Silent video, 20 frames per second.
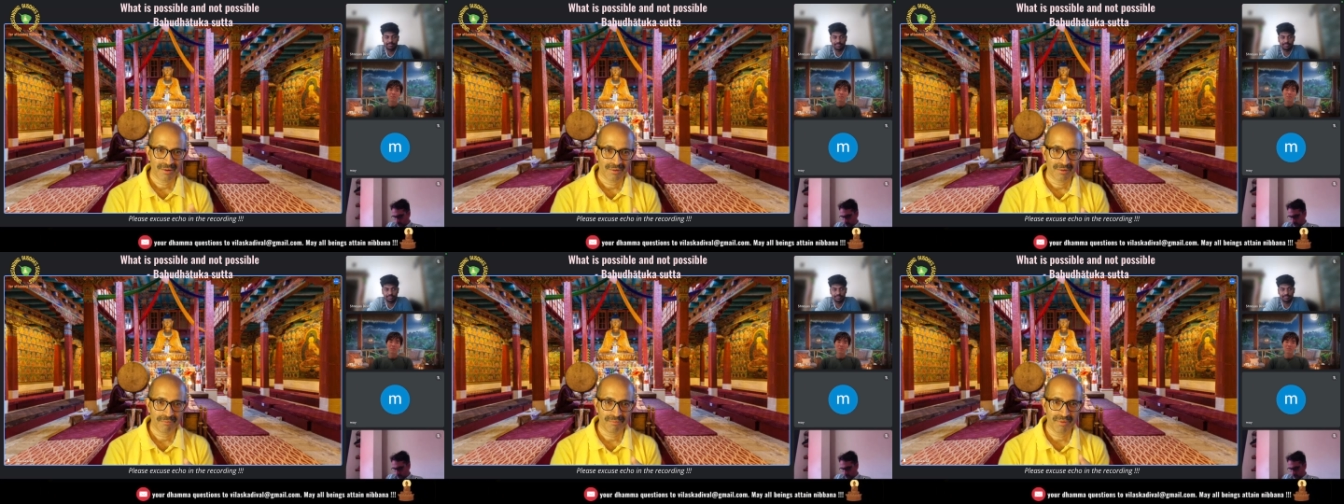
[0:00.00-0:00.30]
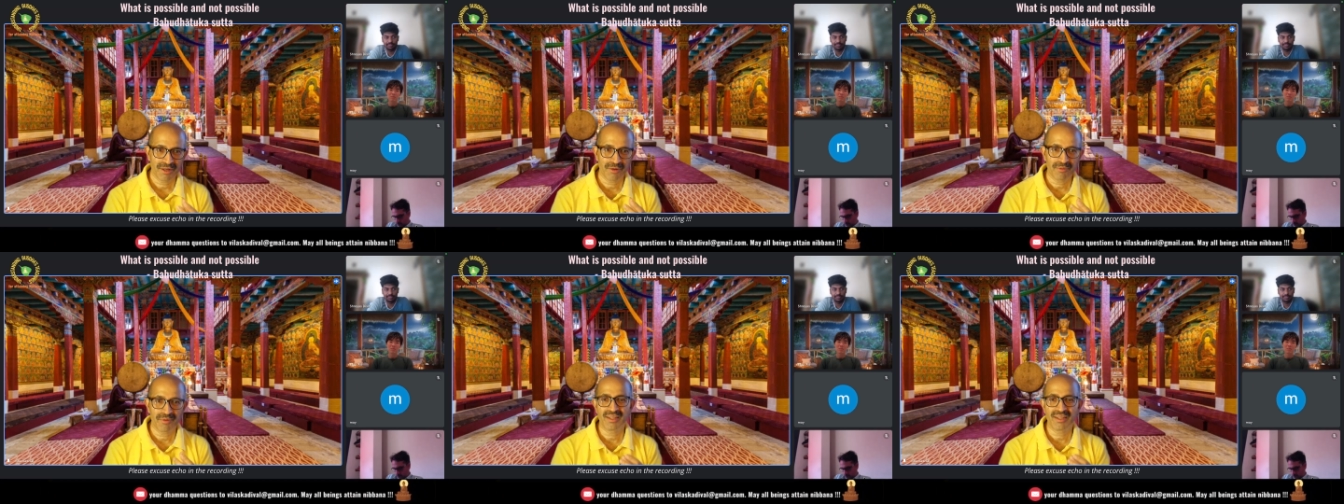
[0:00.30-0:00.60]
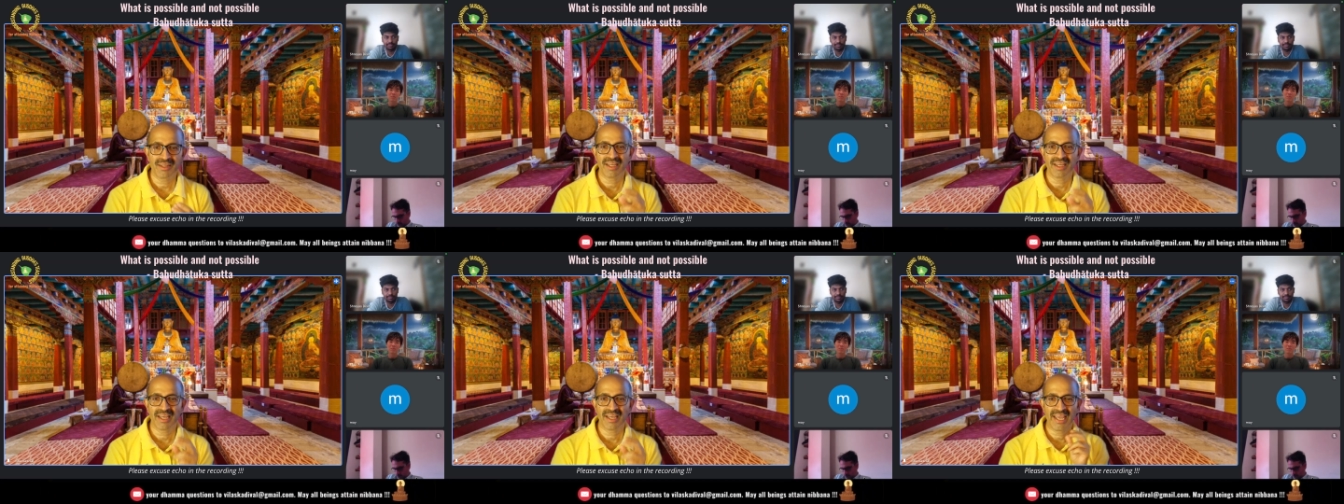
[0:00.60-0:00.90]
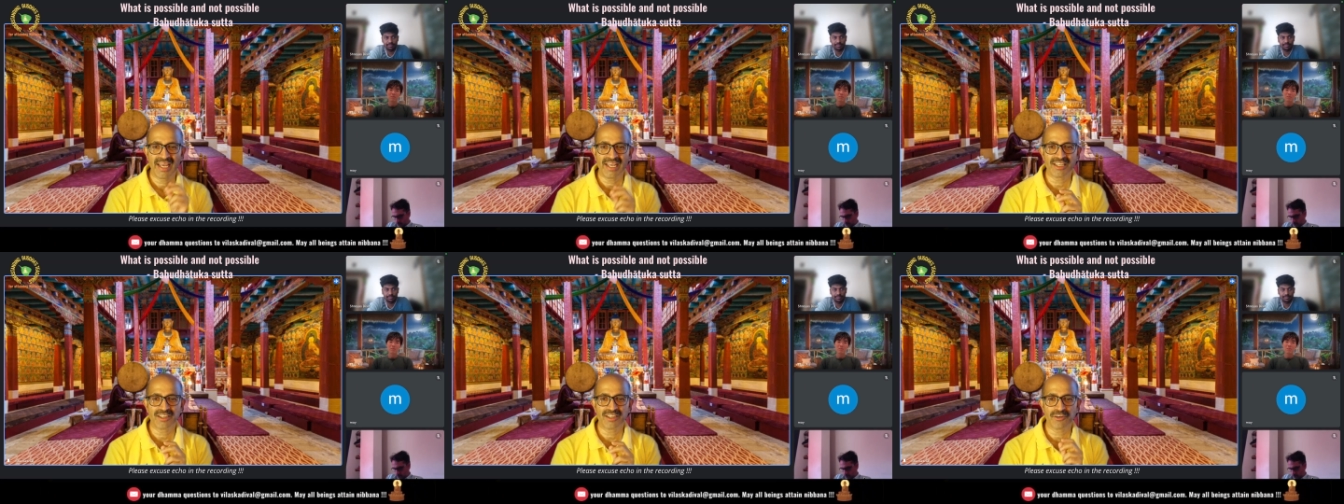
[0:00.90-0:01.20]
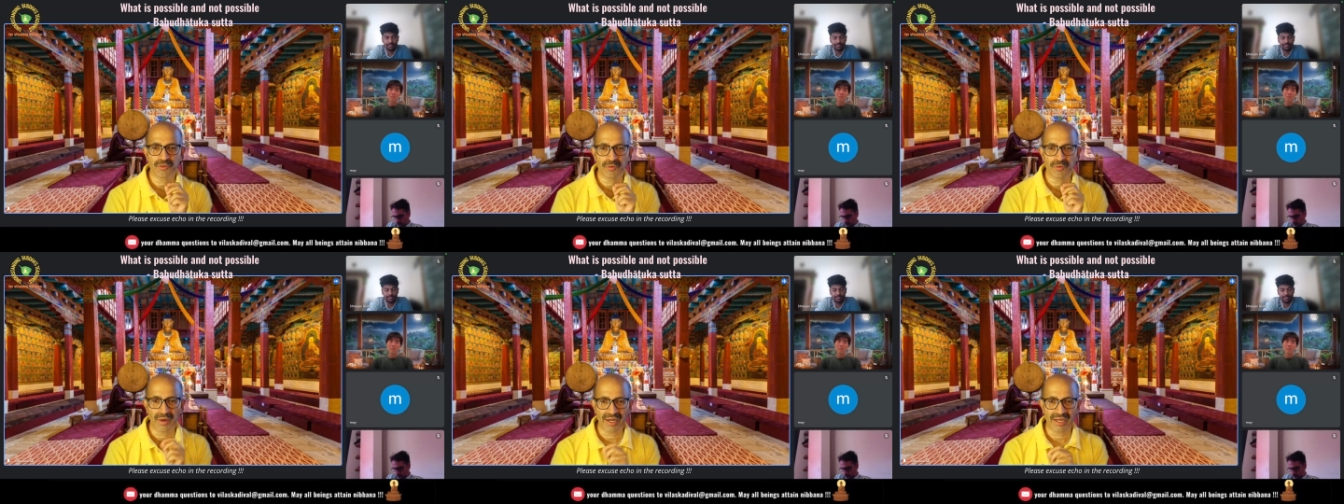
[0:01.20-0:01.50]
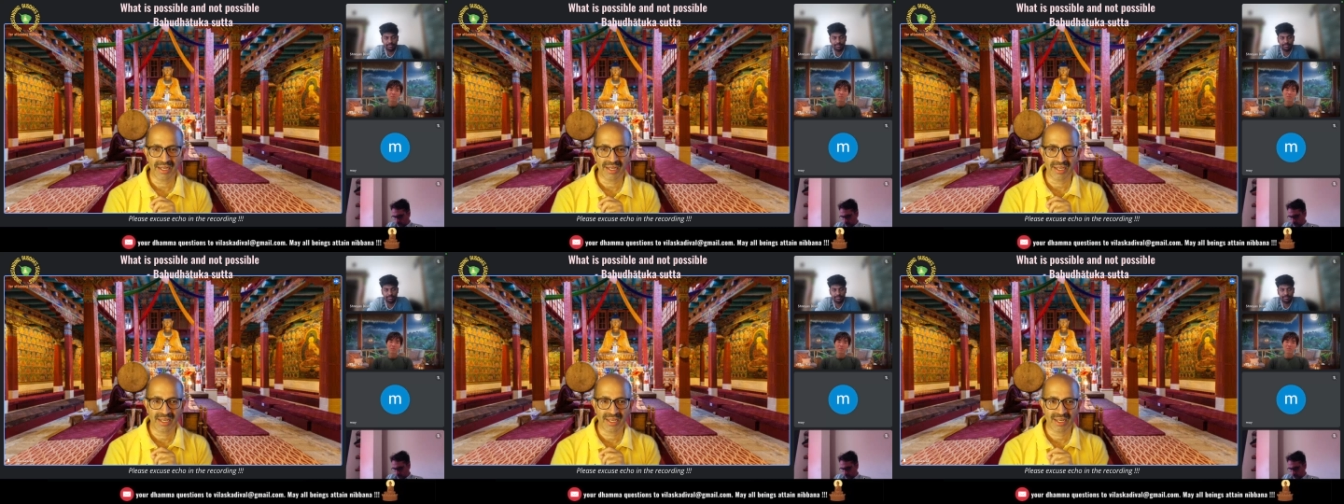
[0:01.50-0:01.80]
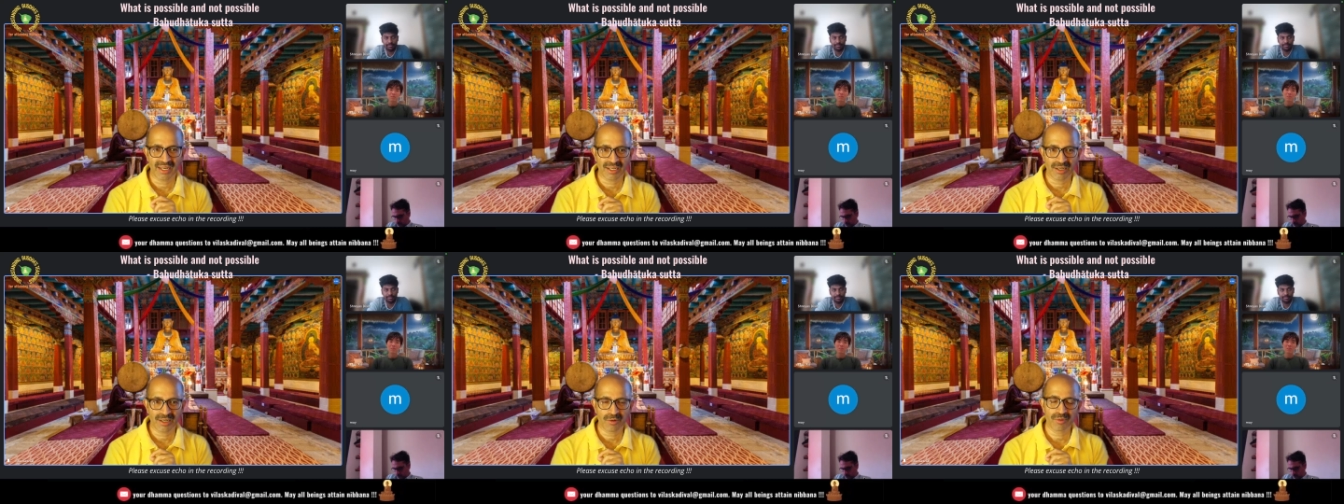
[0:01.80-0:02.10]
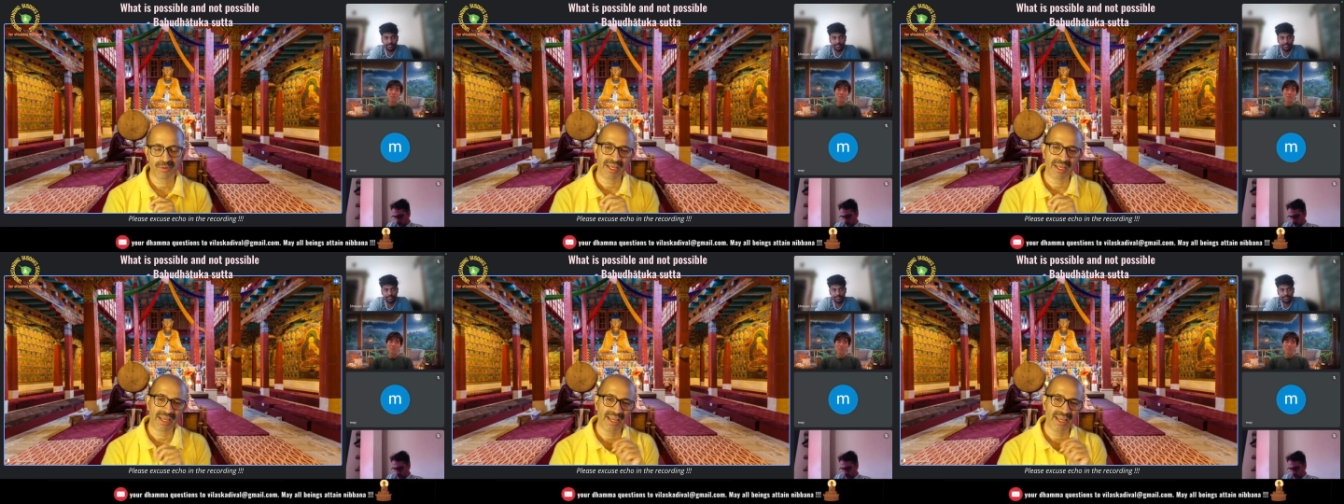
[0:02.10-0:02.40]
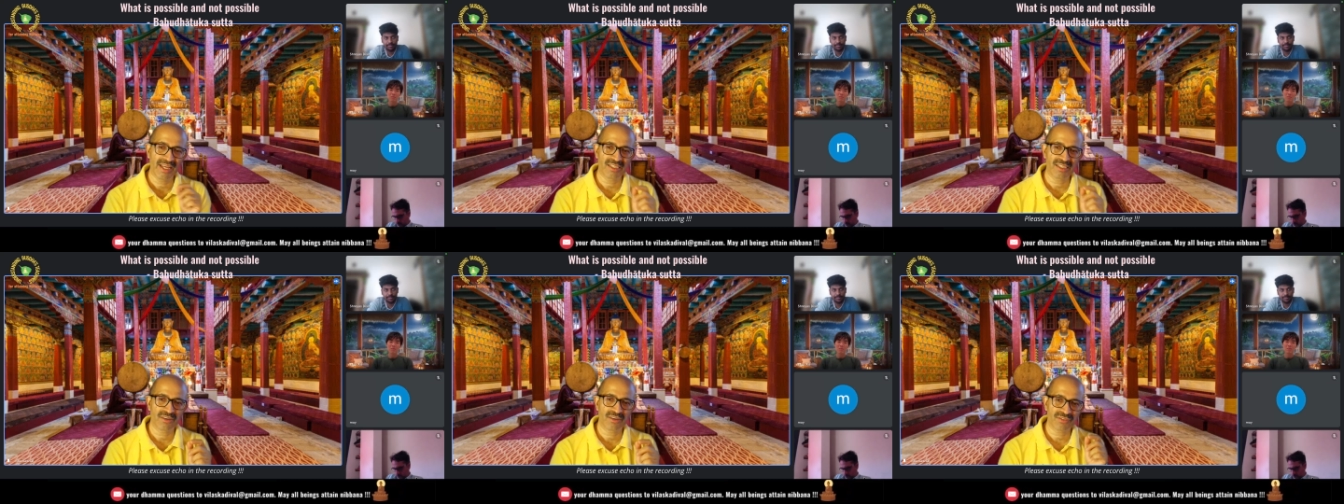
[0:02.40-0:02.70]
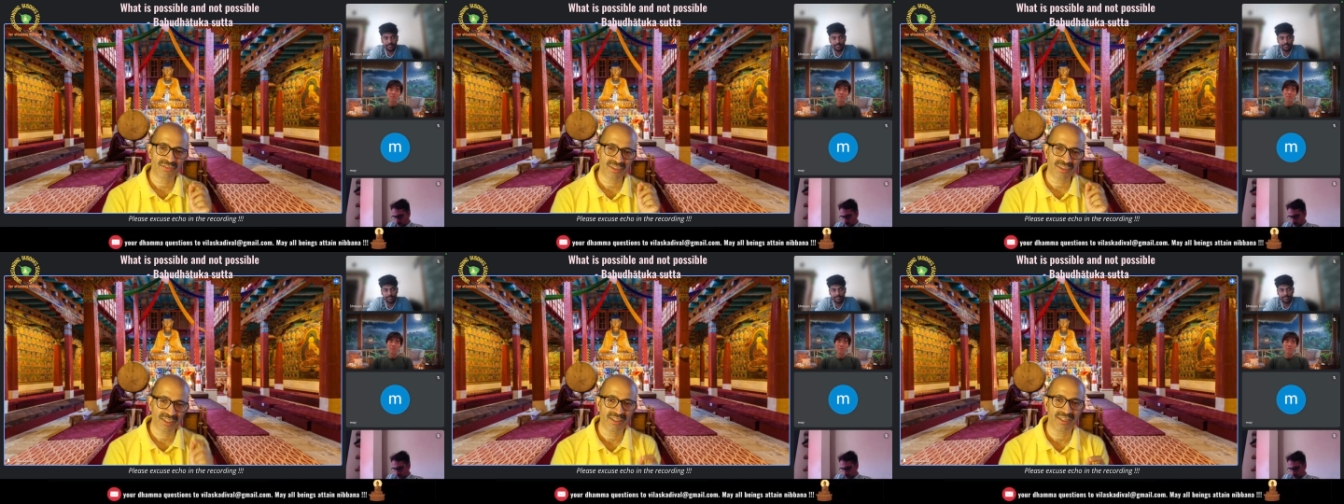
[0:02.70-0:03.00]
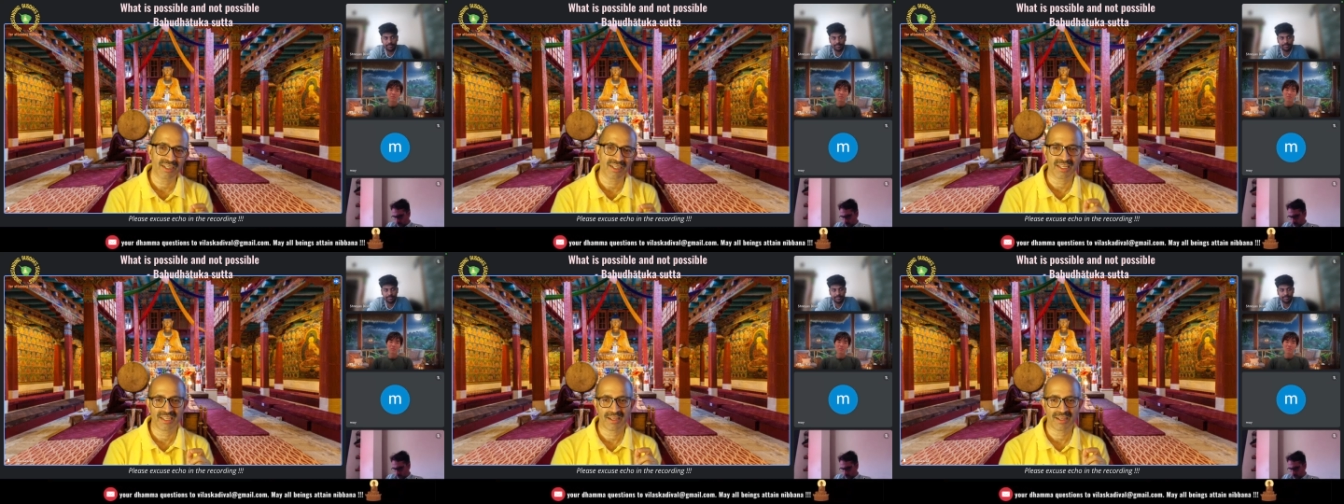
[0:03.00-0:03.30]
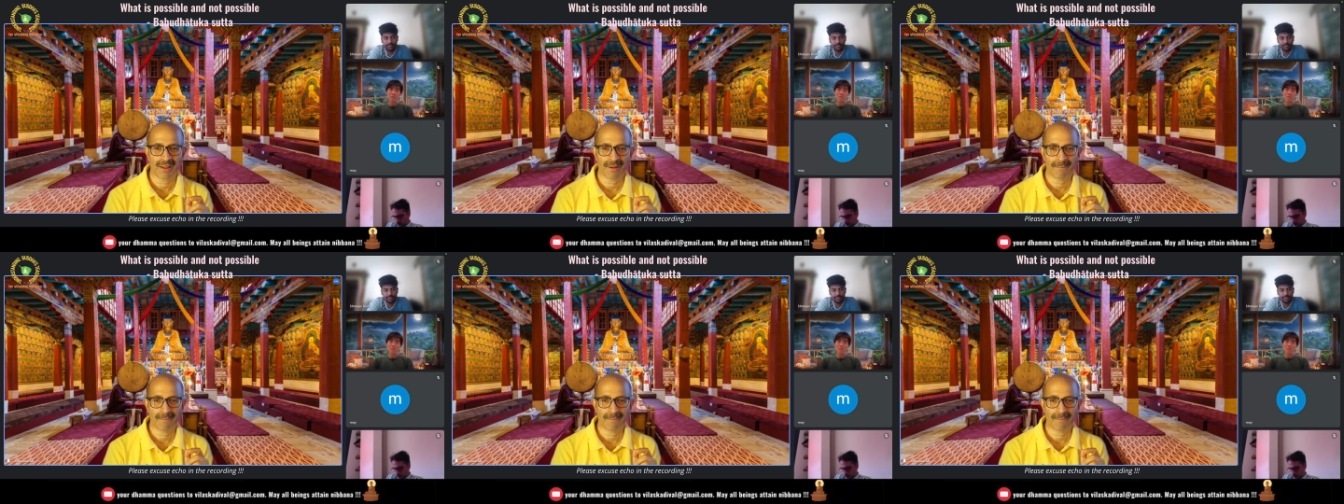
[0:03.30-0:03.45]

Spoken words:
between the age of 20 to the age of 30.